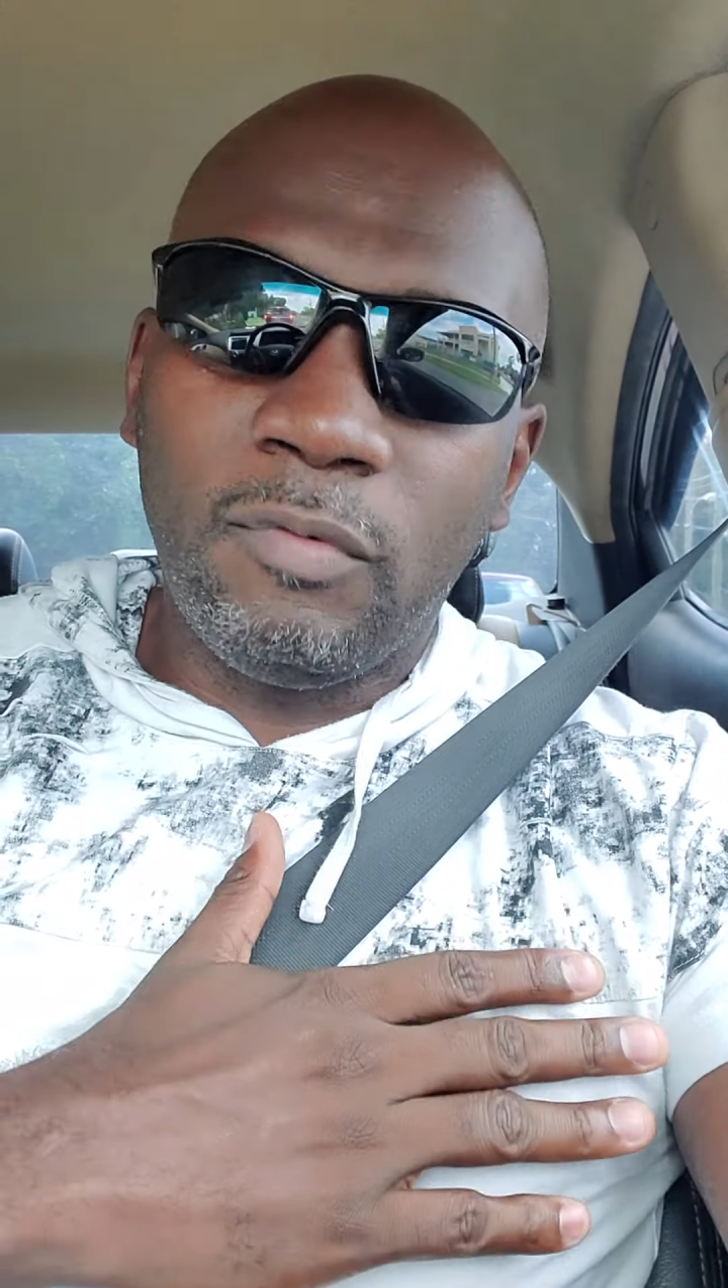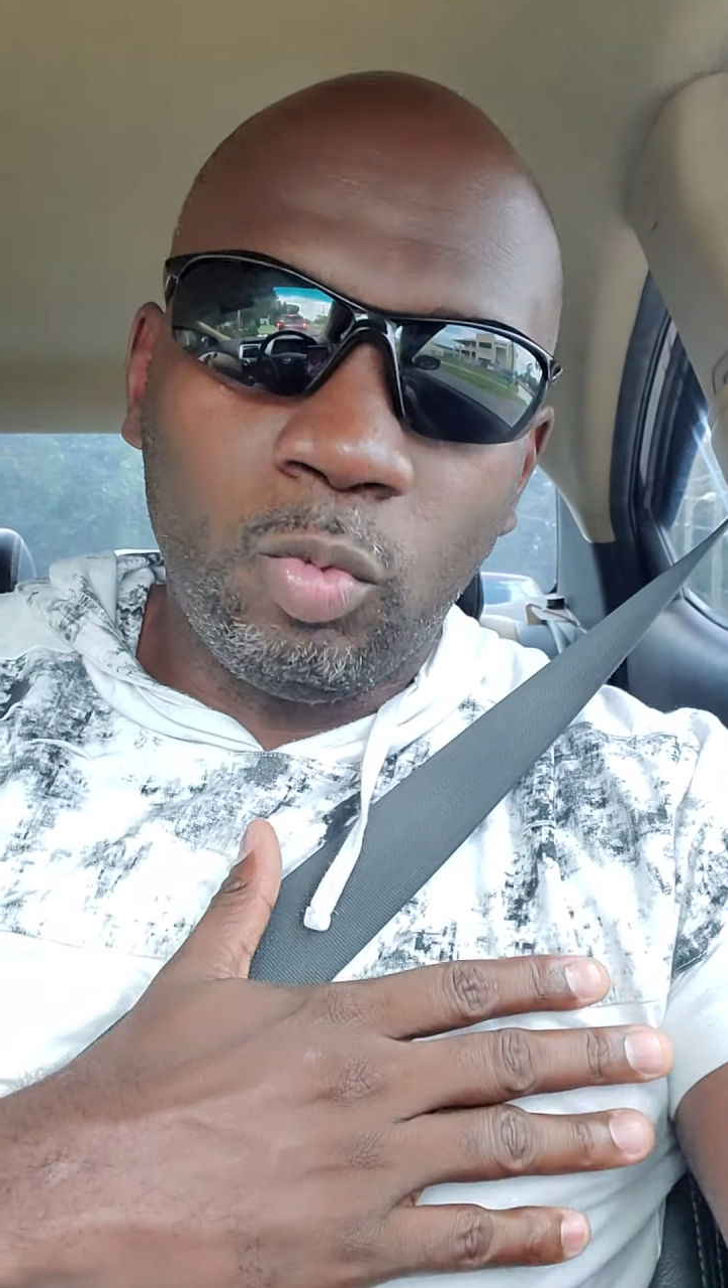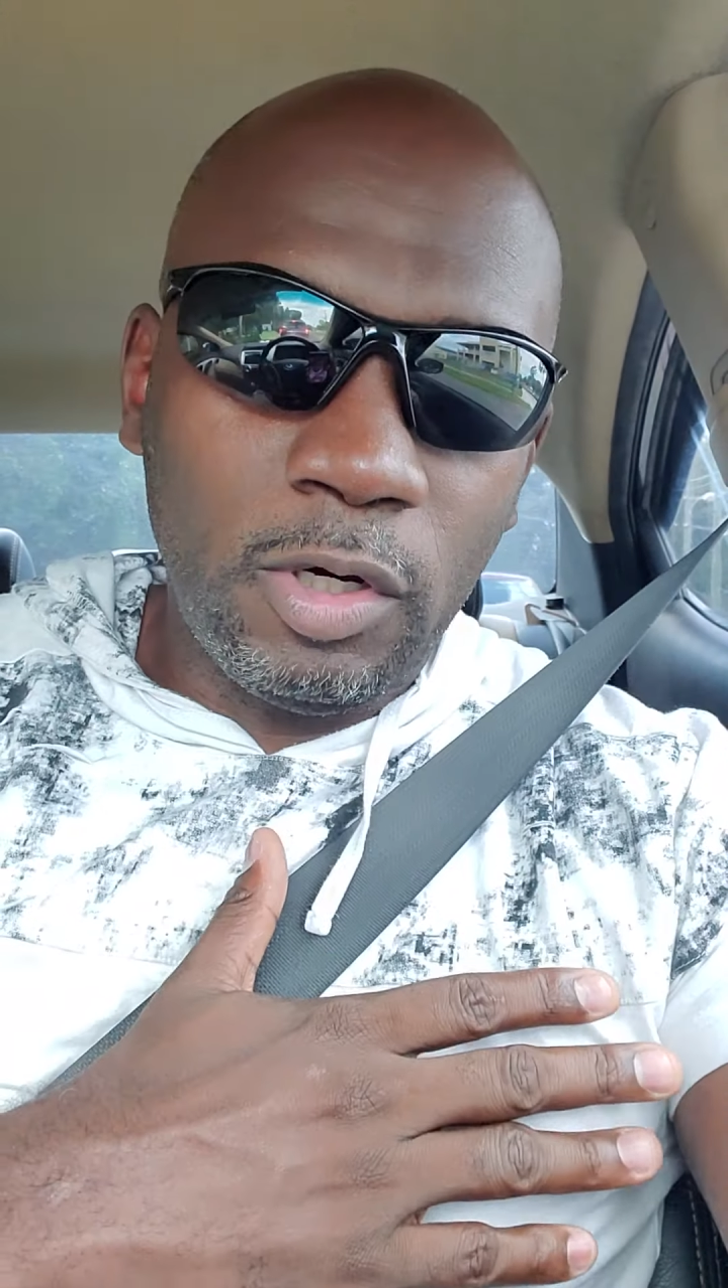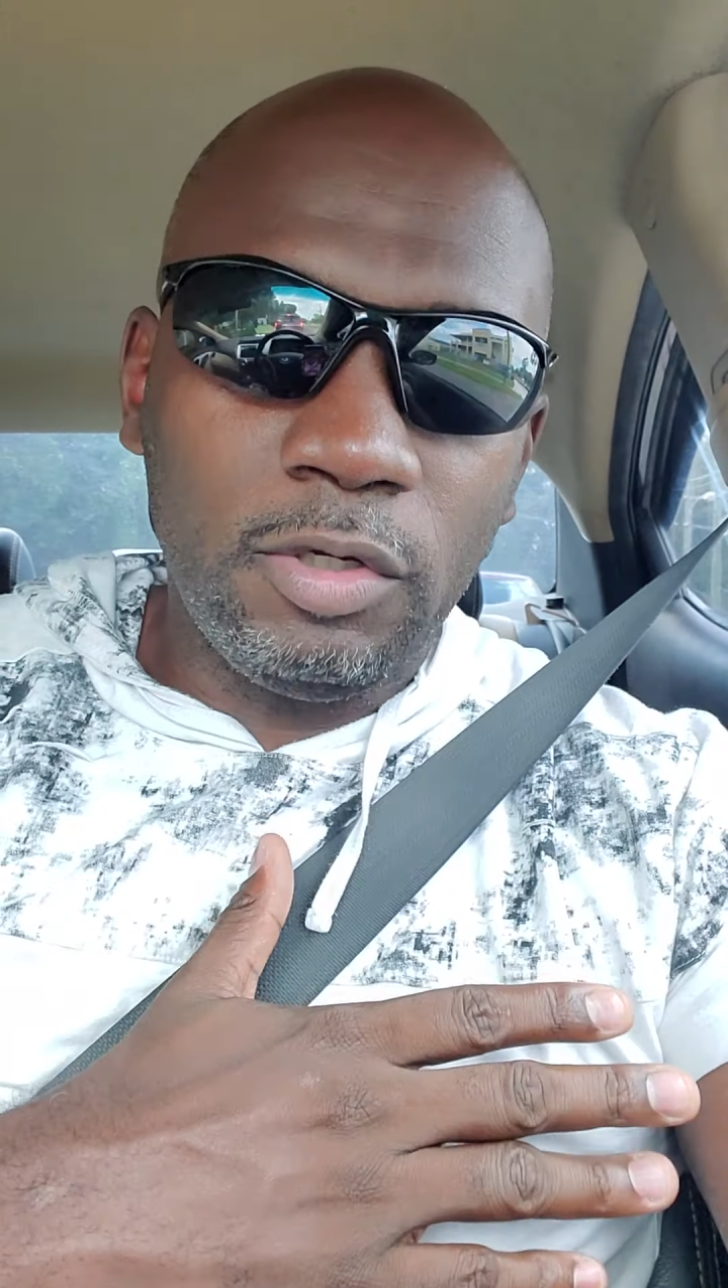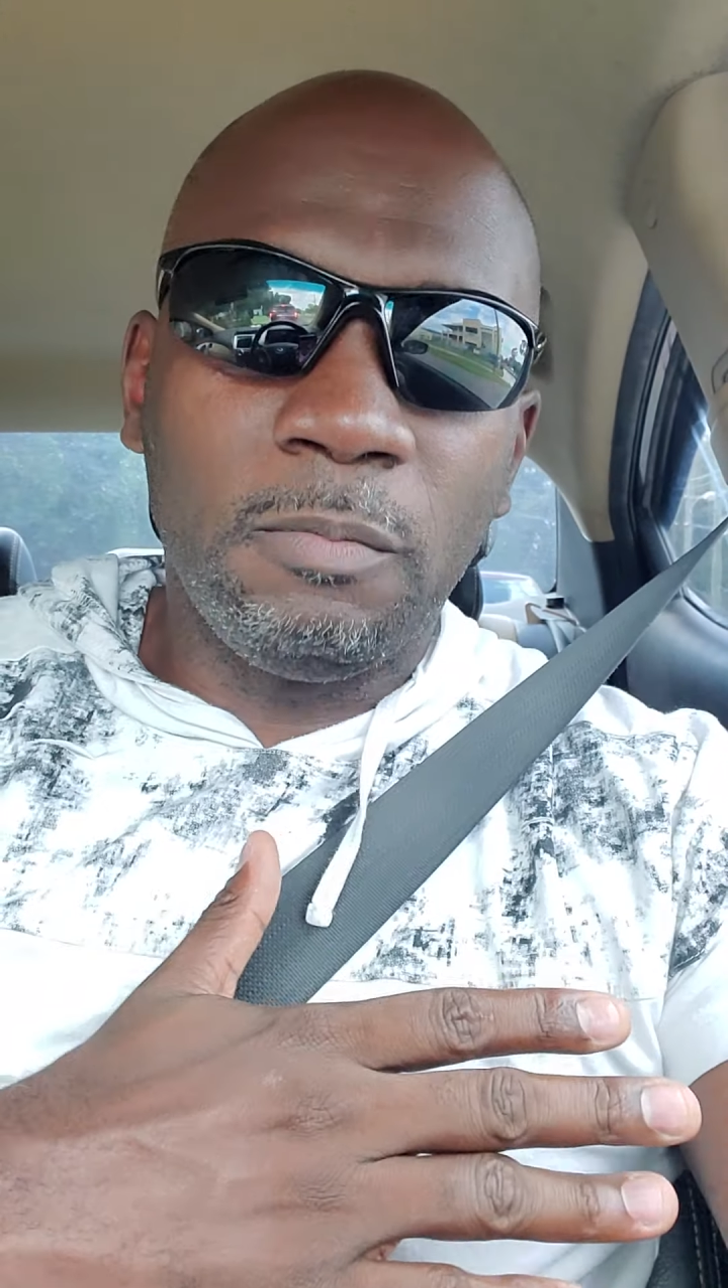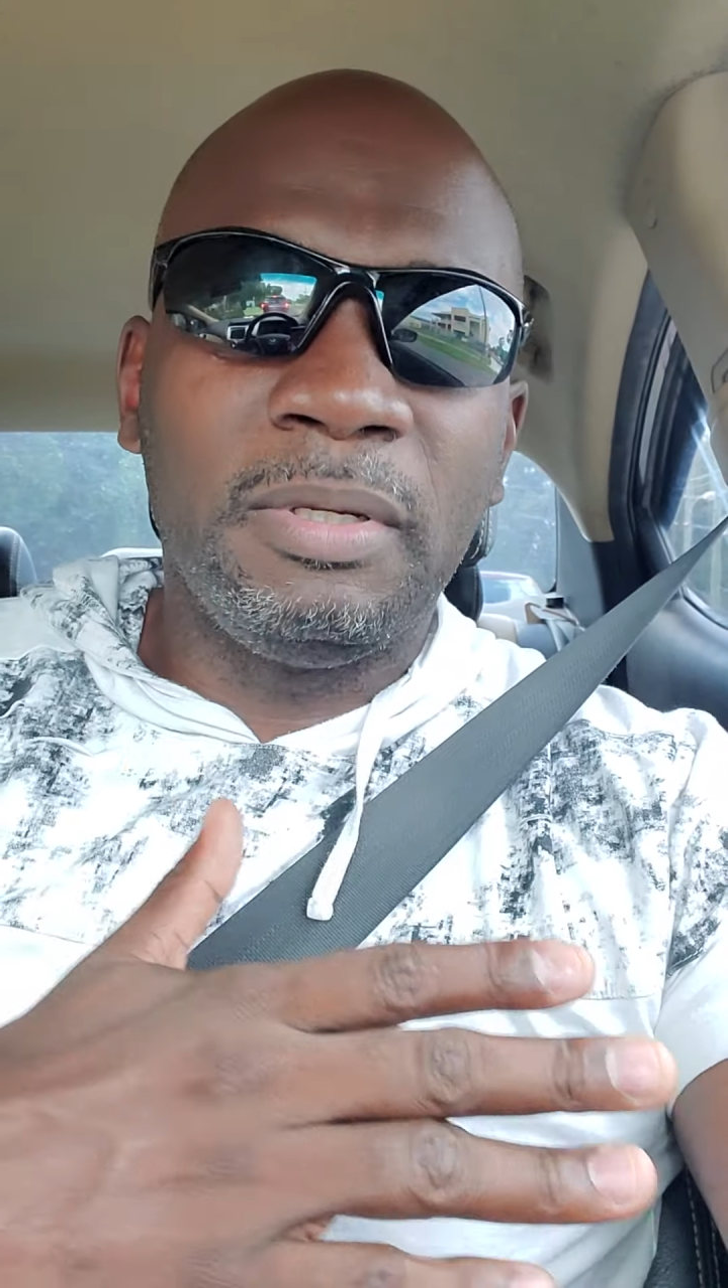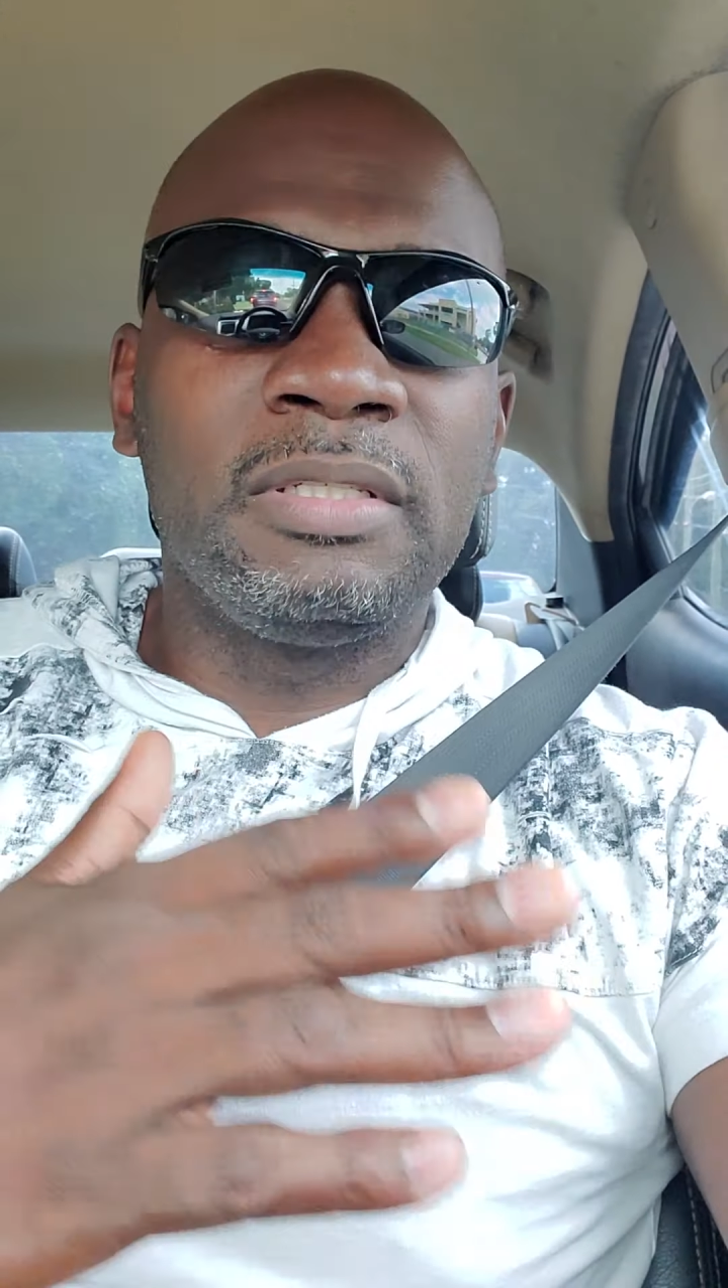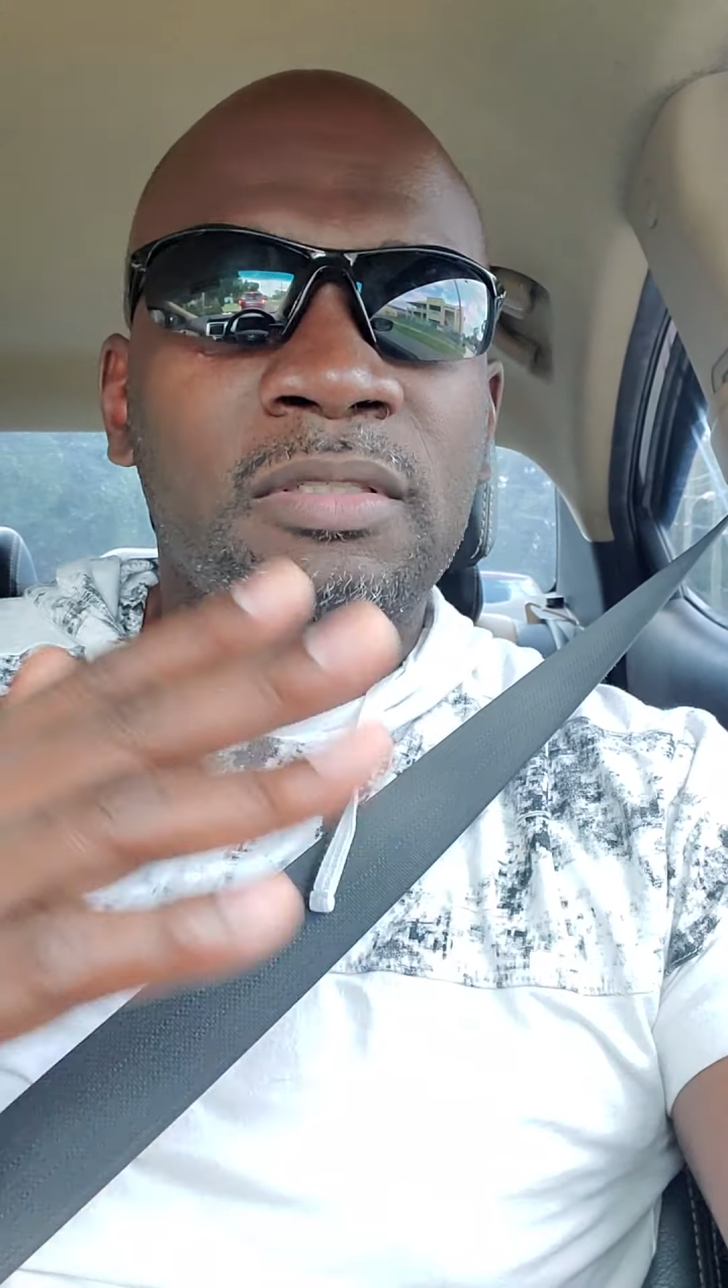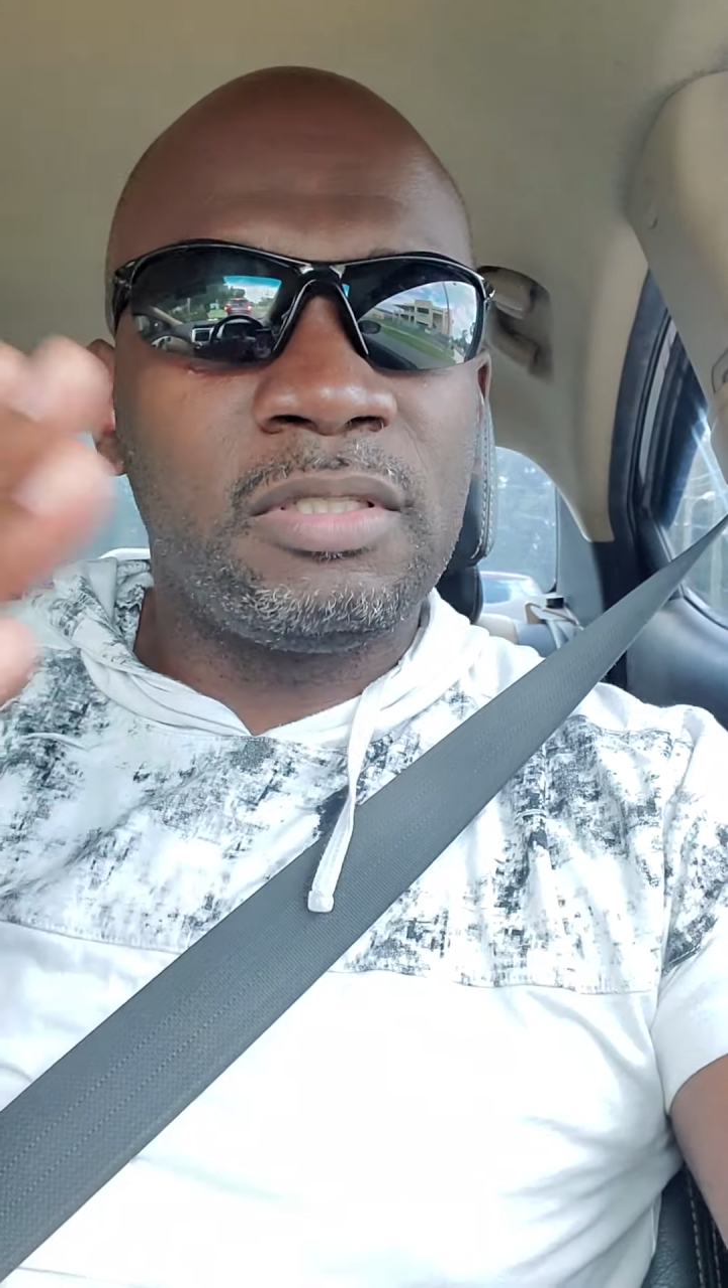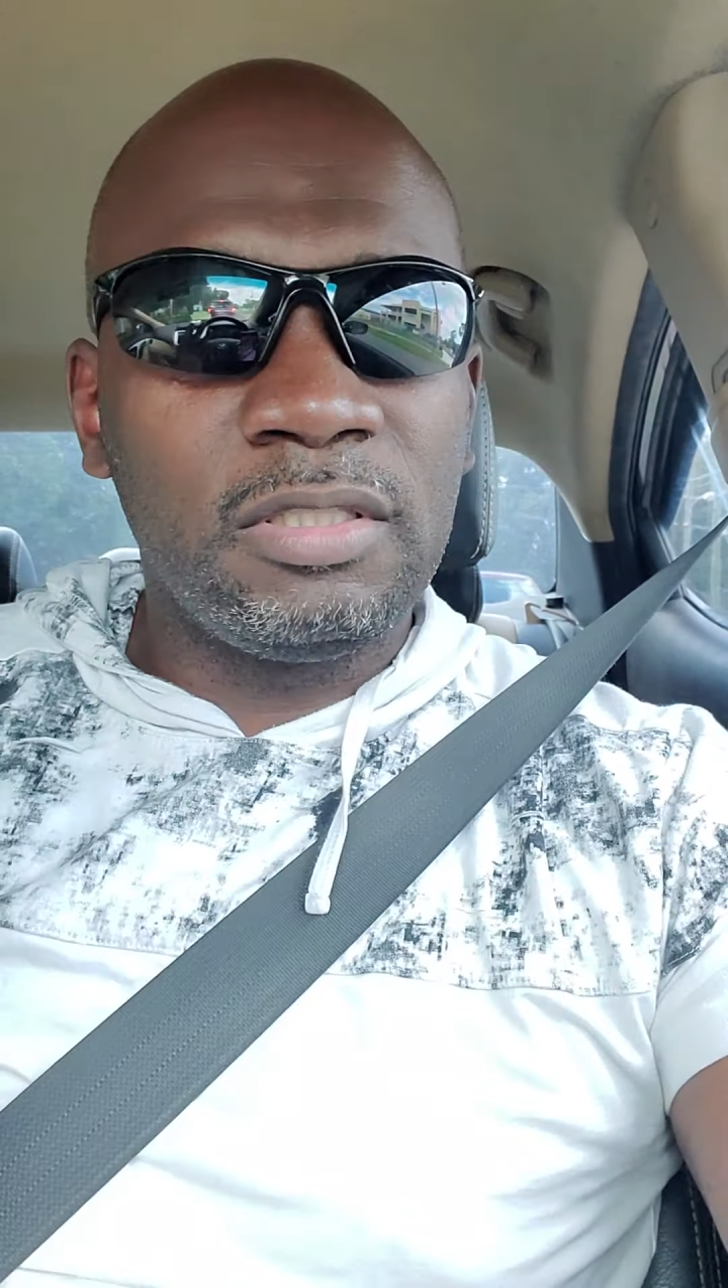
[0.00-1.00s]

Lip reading: what your business